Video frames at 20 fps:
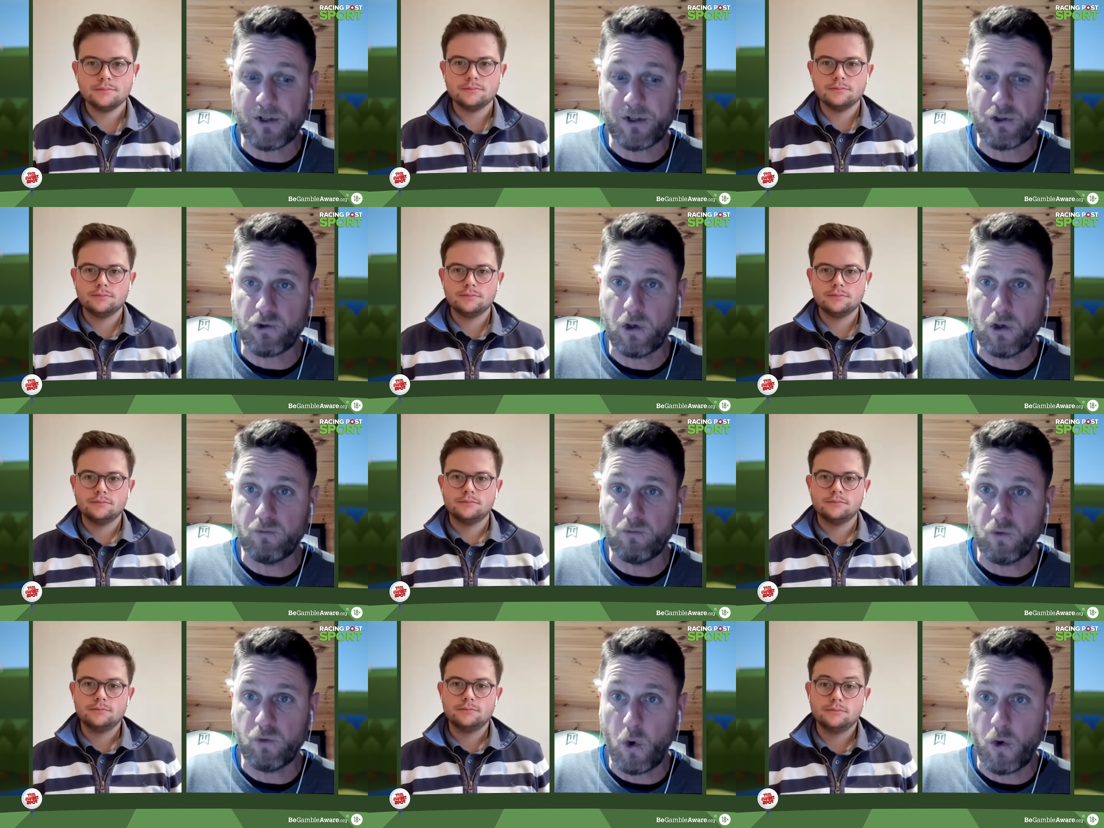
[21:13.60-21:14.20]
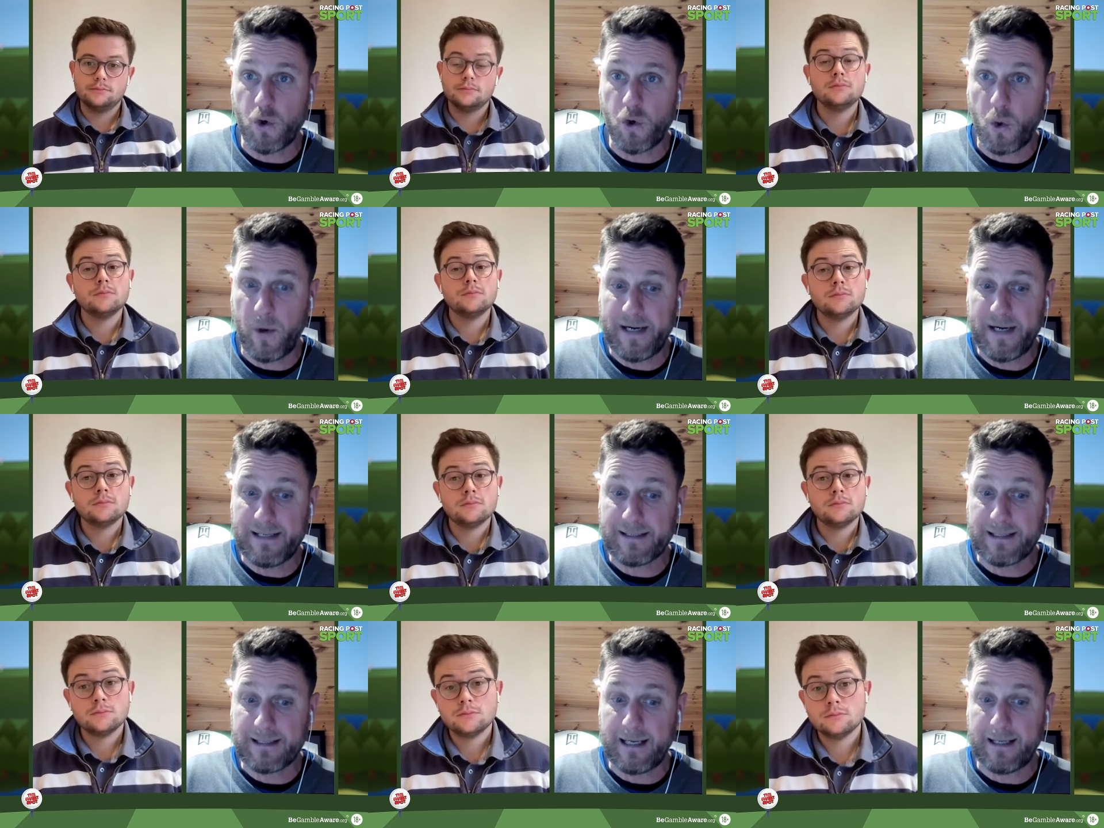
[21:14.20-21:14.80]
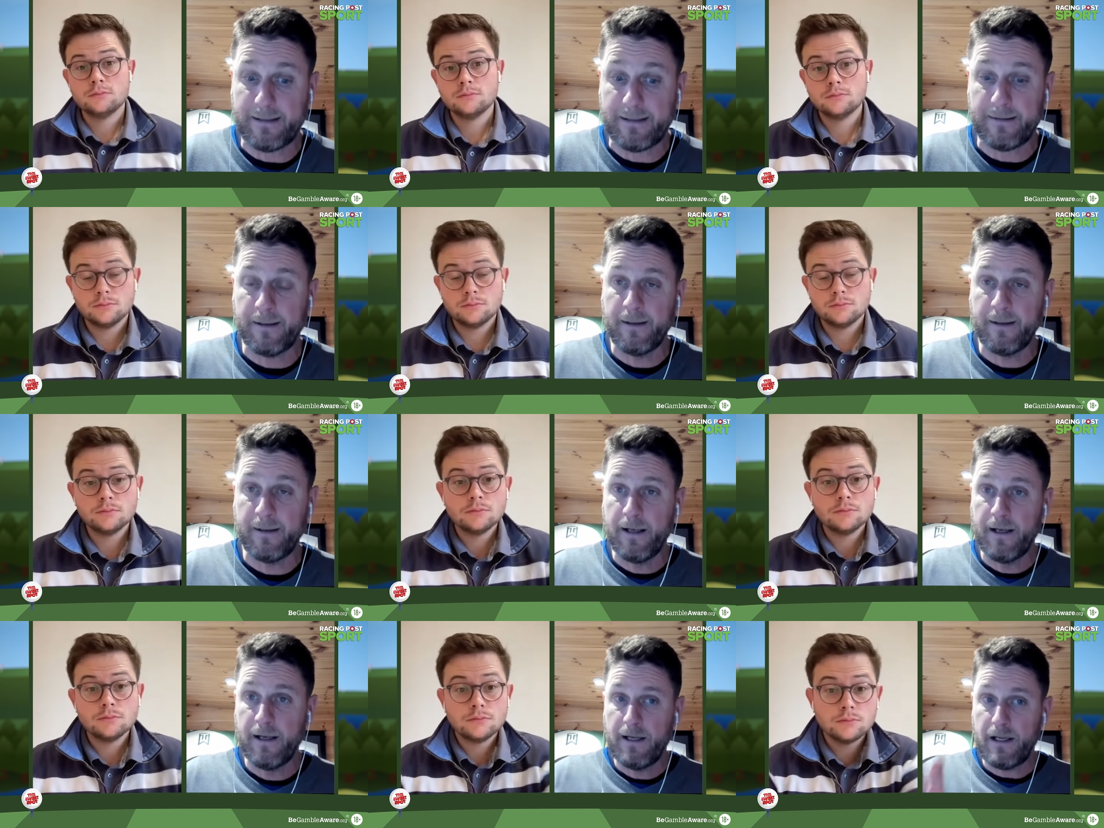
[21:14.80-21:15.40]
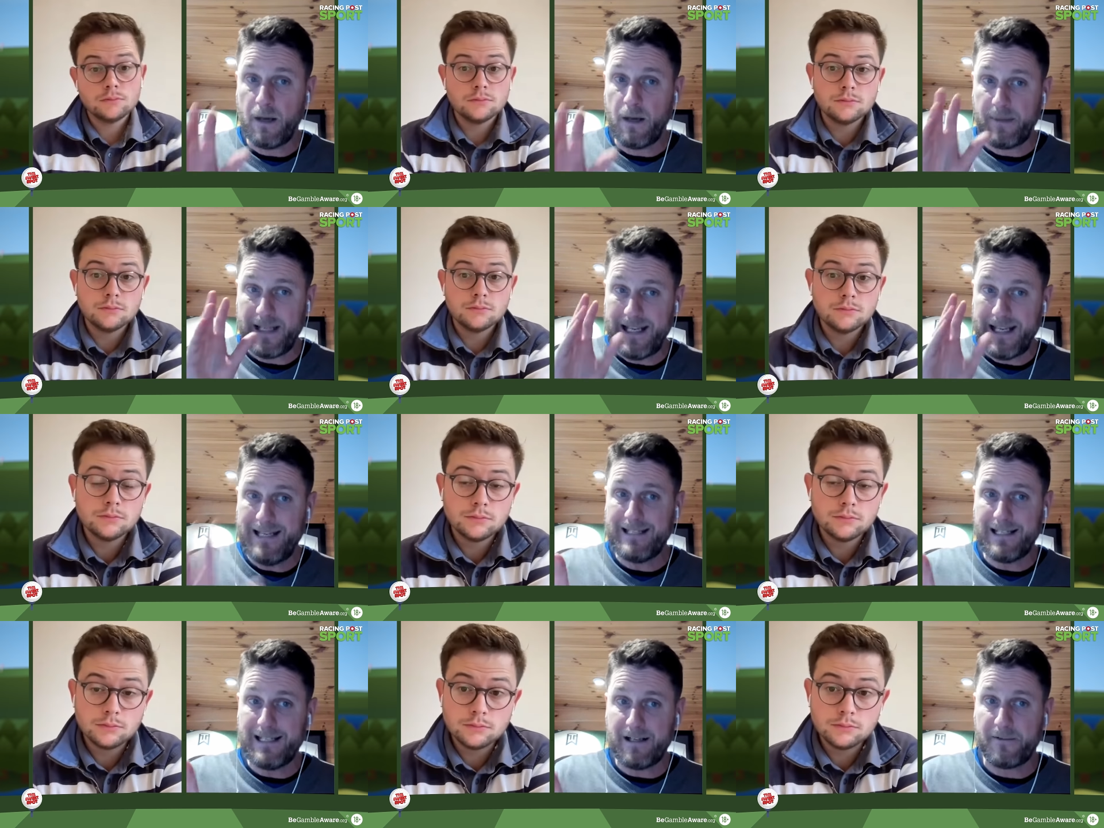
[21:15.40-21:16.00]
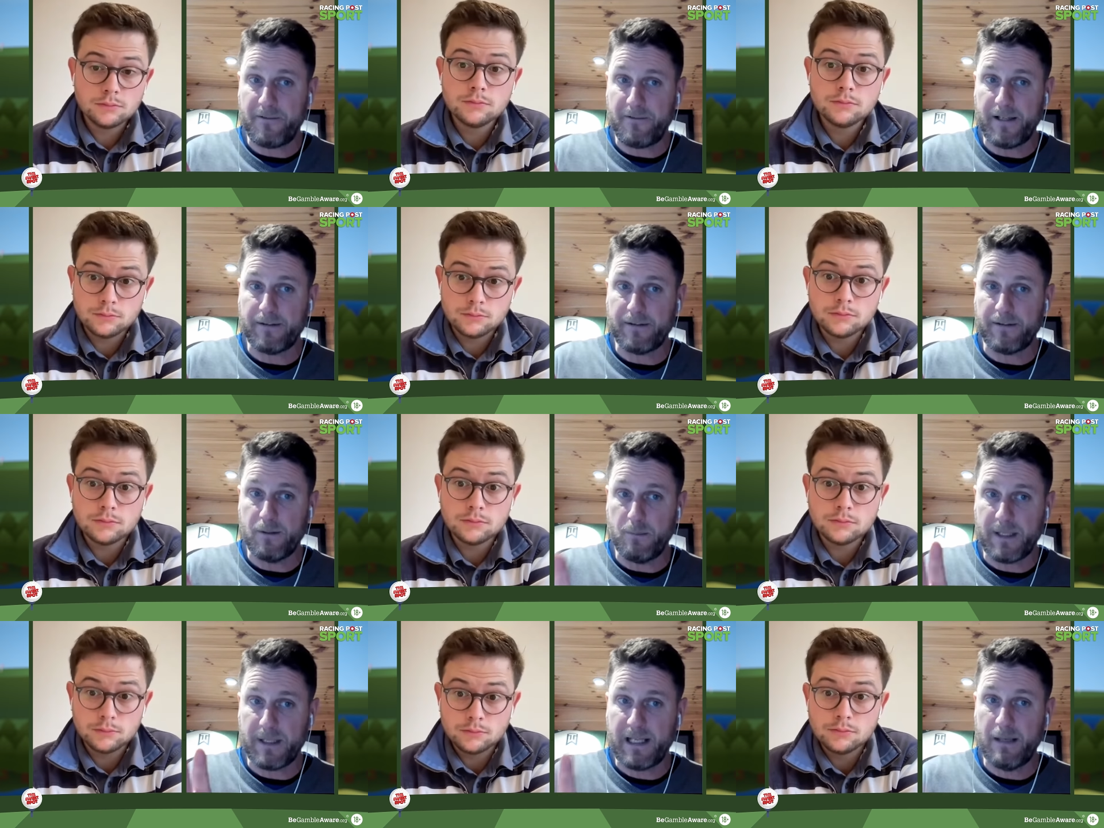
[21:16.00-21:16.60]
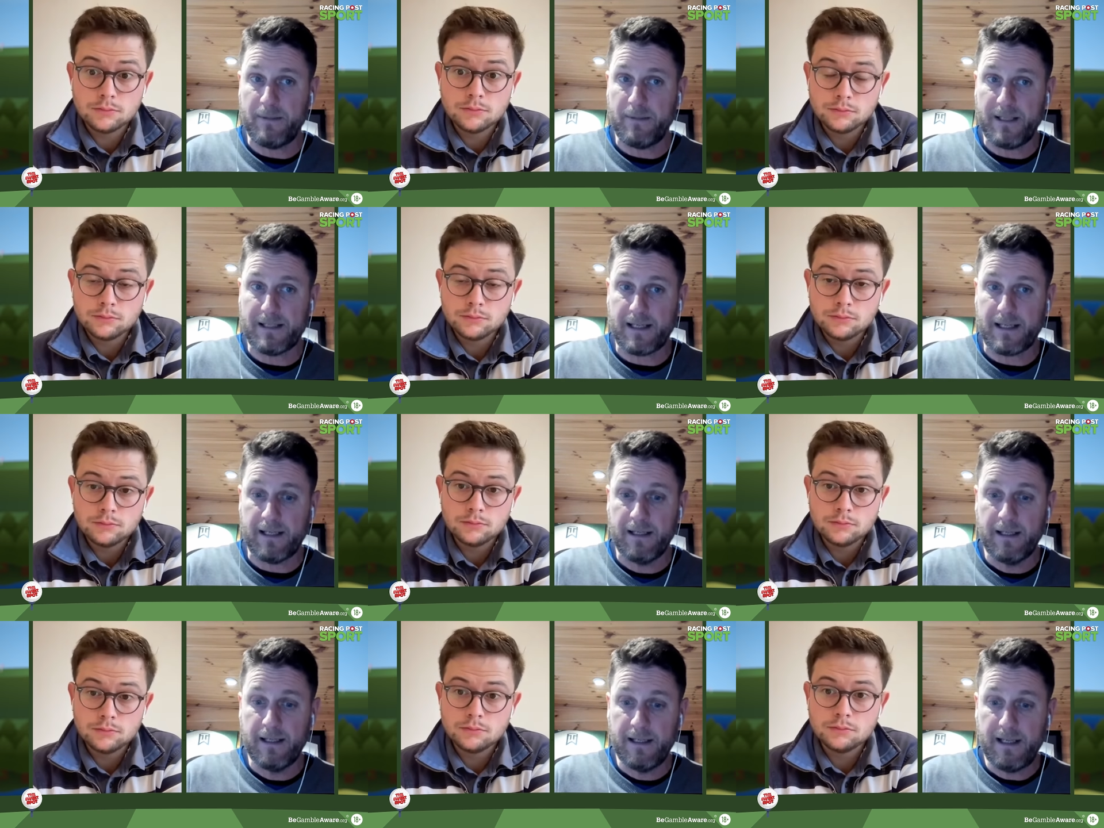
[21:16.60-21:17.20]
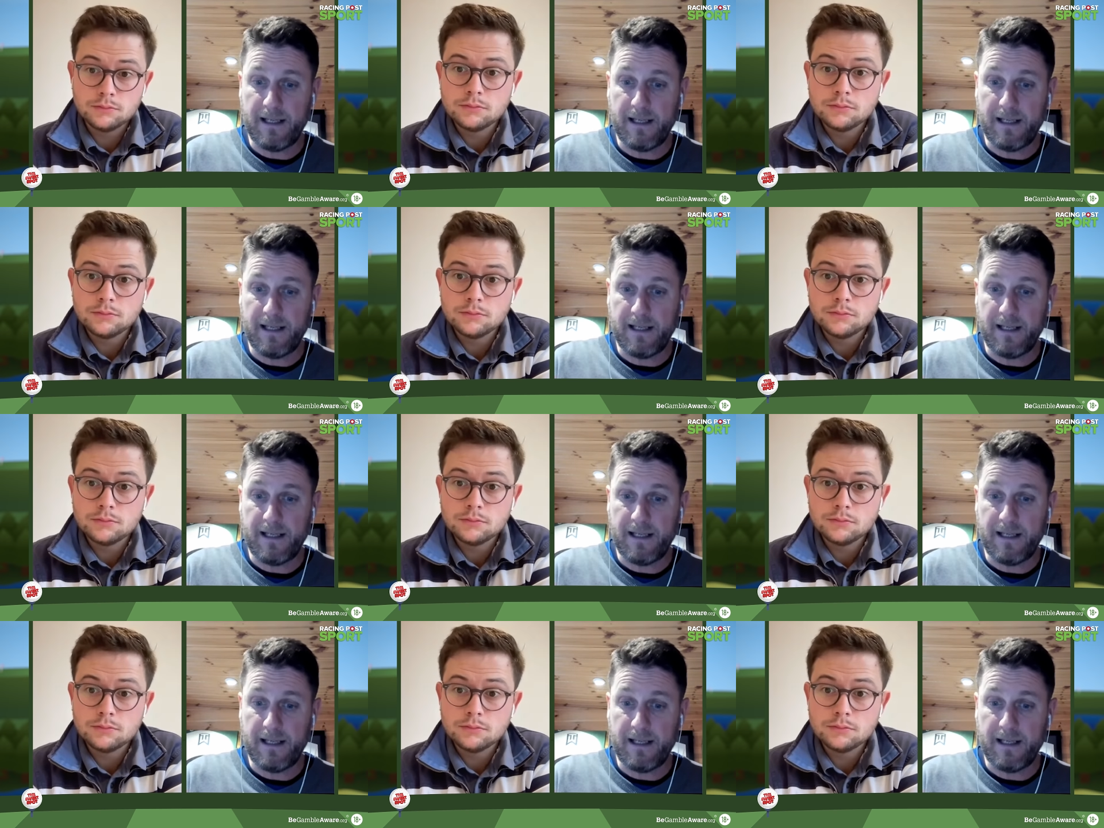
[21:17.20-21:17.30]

Speaker 1: Amateur at Royal Queensland. It'd be easy to think that McKibbin is a